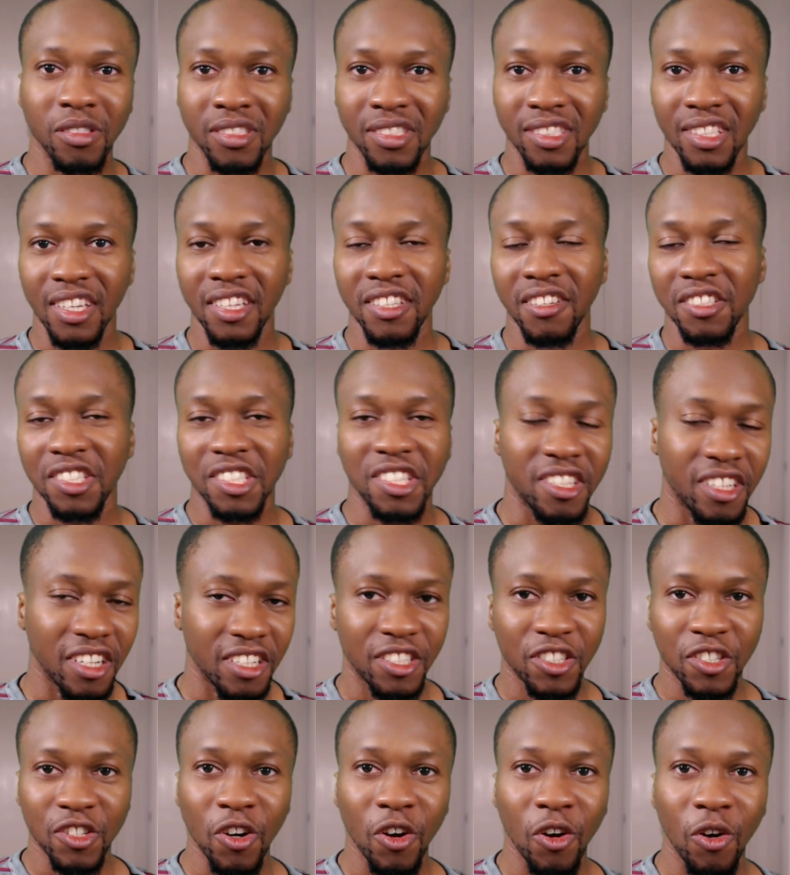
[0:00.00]
Inoshika
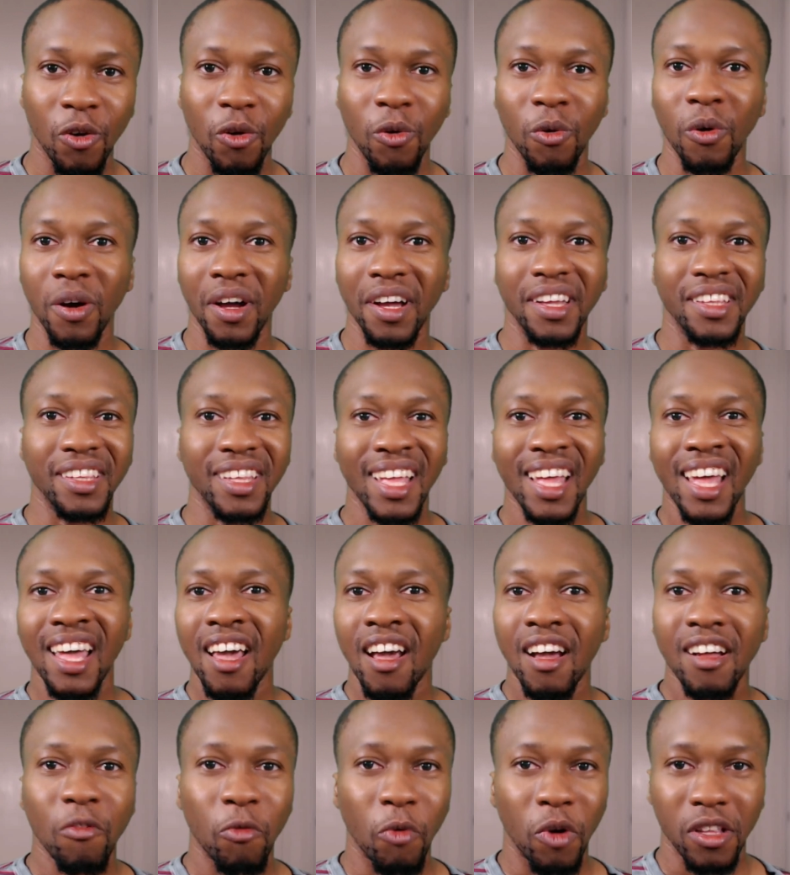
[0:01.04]
Cho and
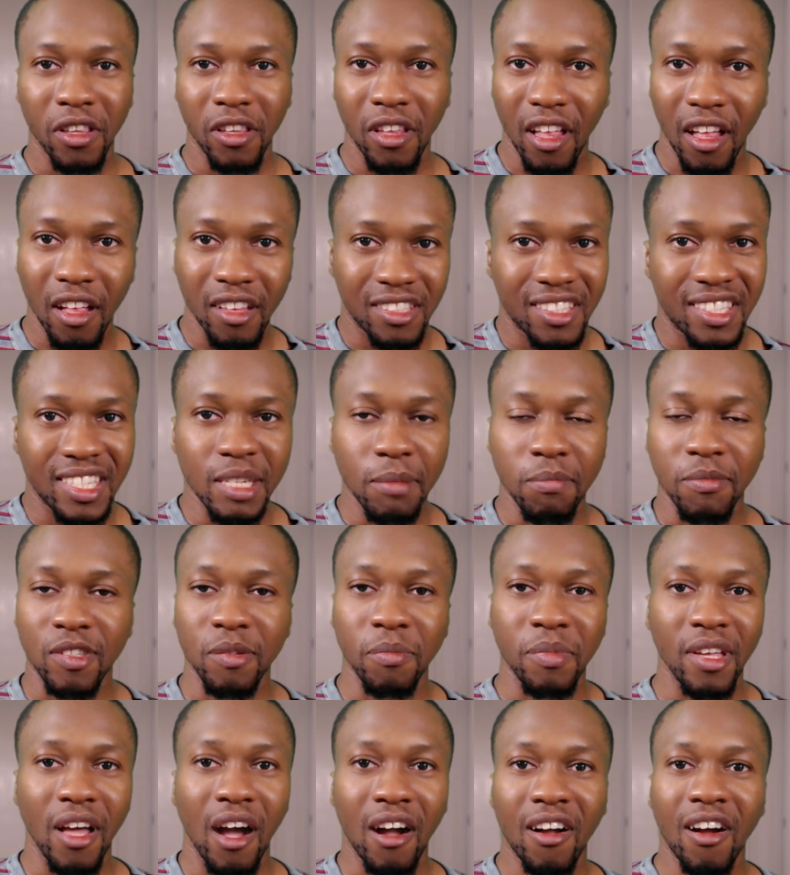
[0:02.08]
what seems to
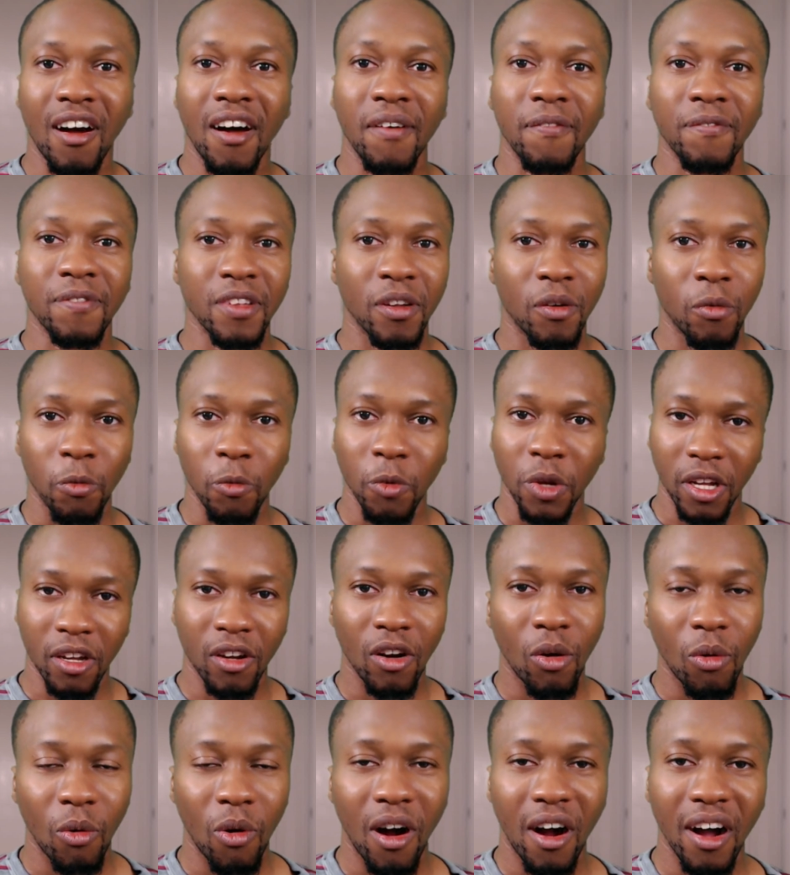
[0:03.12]
be a conflict with
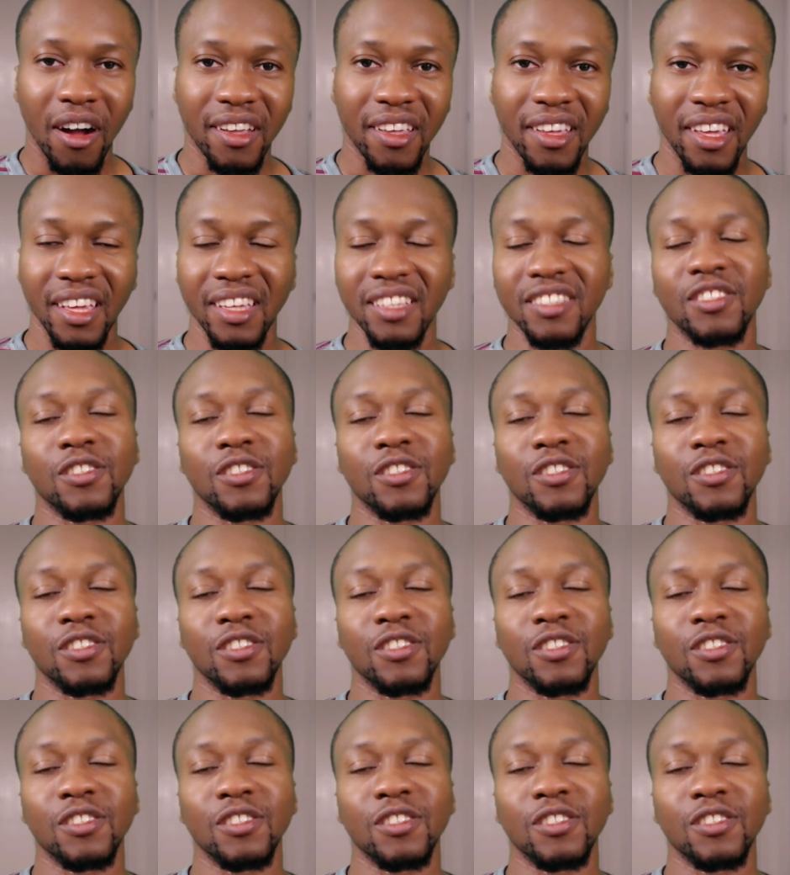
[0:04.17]
Kawaki.